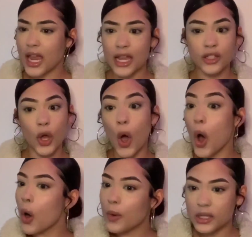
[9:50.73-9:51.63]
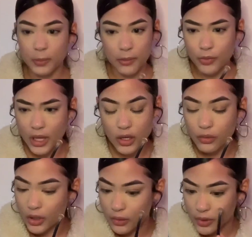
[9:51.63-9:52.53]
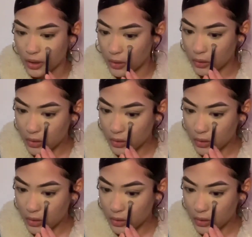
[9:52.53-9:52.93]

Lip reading: It's always people that you don't know.